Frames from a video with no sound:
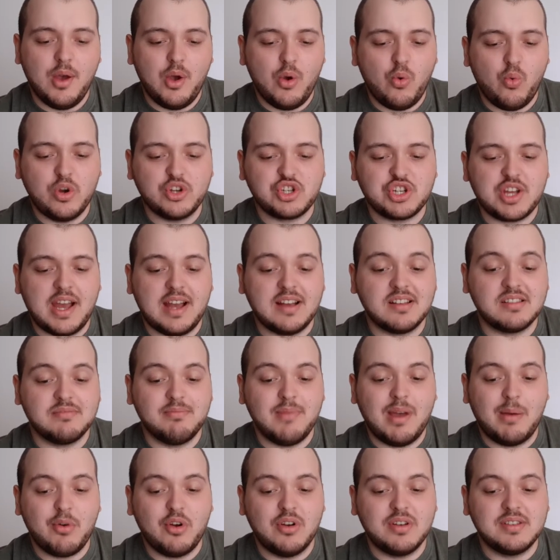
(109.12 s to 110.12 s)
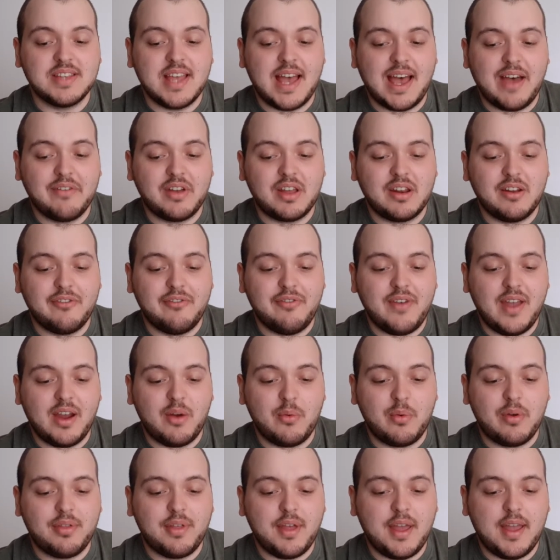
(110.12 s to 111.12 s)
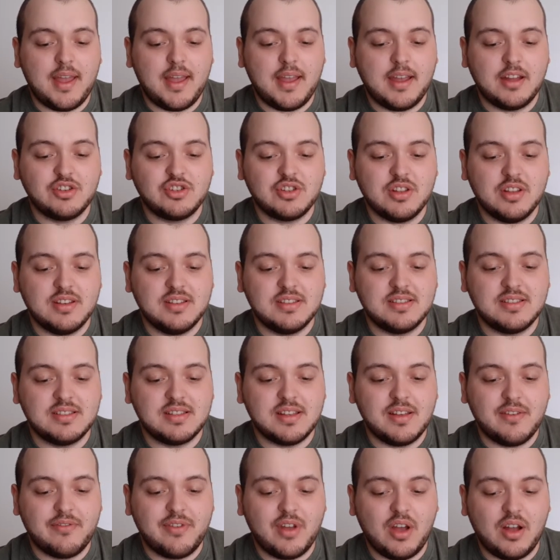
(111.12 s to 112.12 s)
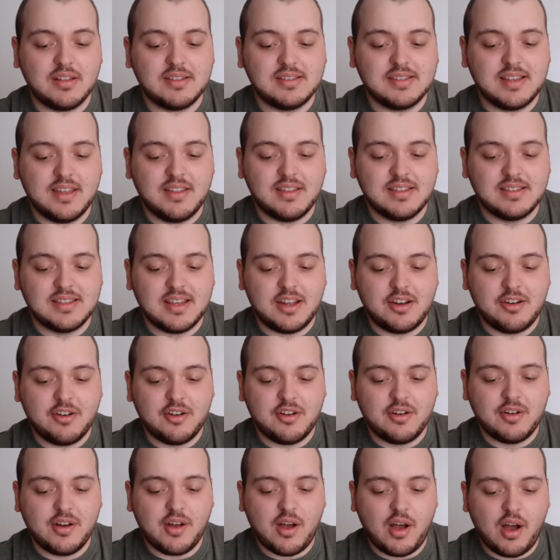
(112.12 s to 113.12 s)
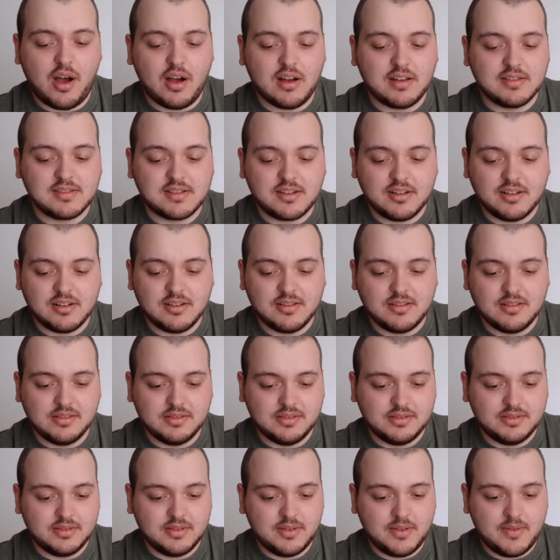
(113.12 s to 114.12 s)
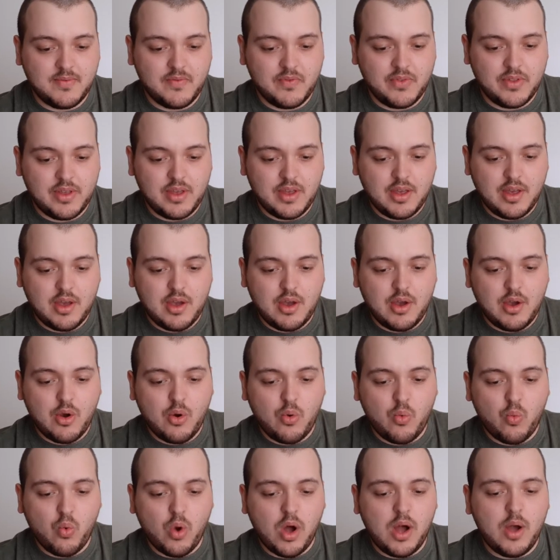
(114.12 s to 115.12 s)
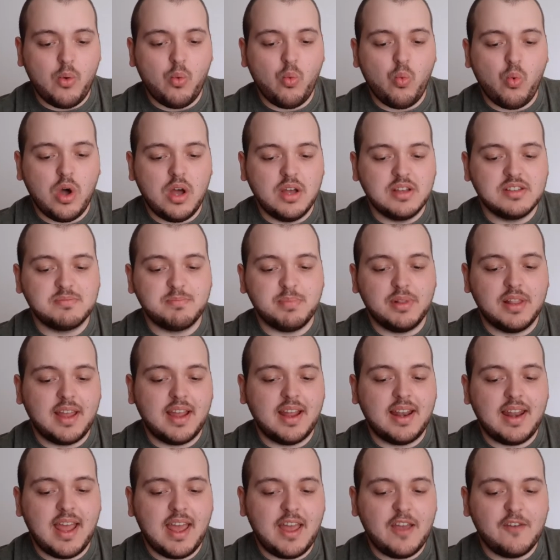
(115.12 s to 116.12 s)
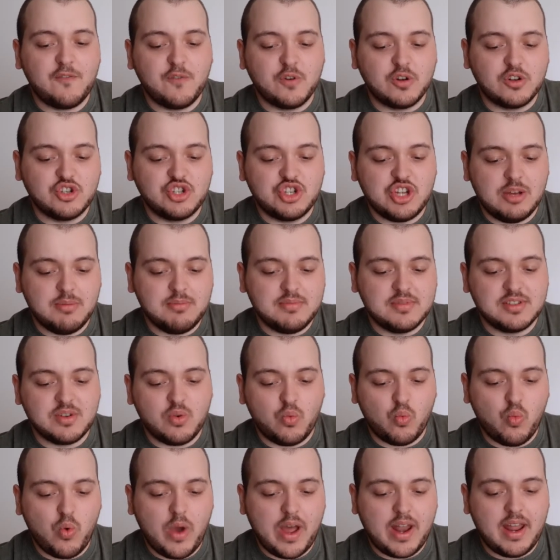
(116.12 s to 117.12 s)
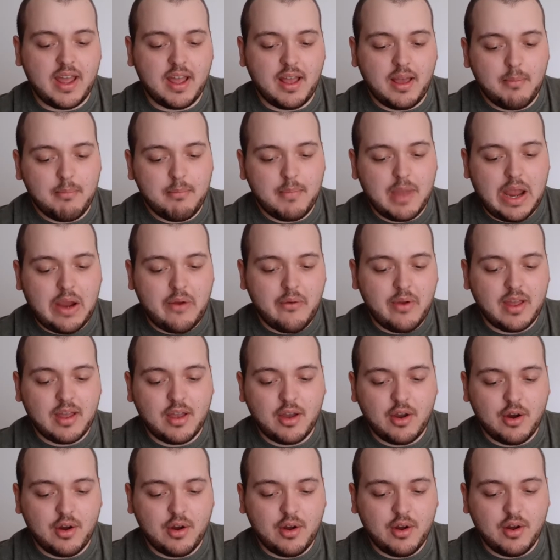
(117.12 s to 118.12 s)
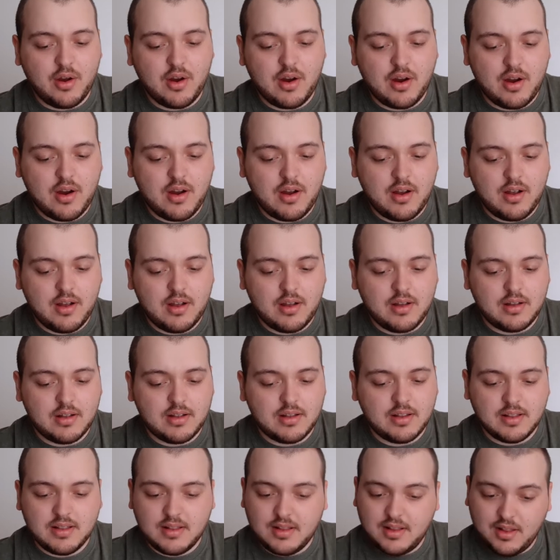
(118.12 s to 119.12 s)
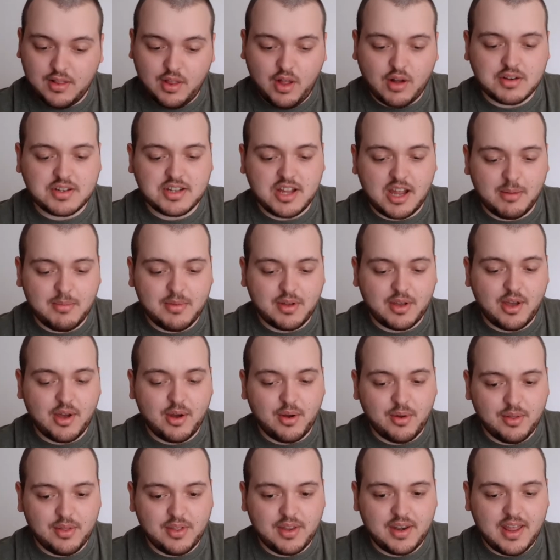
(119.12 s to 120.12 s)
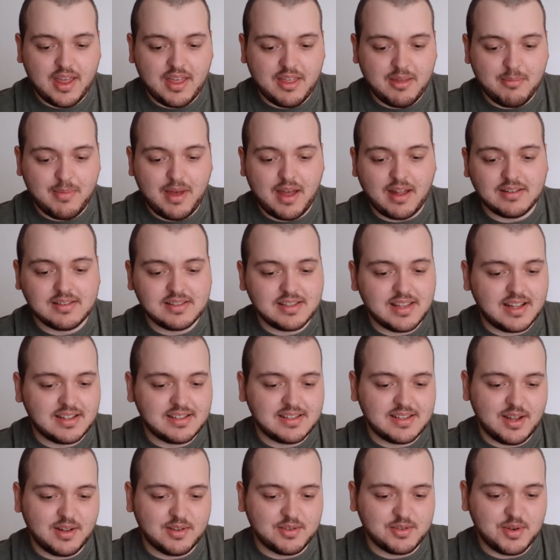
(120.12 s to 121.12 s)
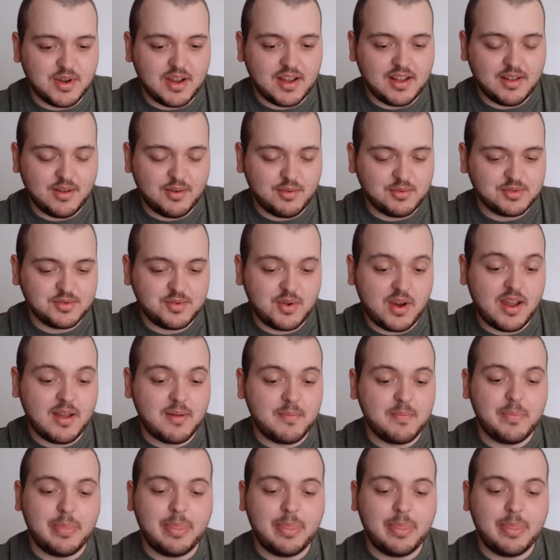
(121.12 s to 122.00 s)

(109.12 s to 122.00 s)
Which cast member is having an affair with Angela's fiance, the senator? Oscar. What was plan A for Jim's wedding? Marrying her a long time ago, the day they met. So that sounds right. It was right.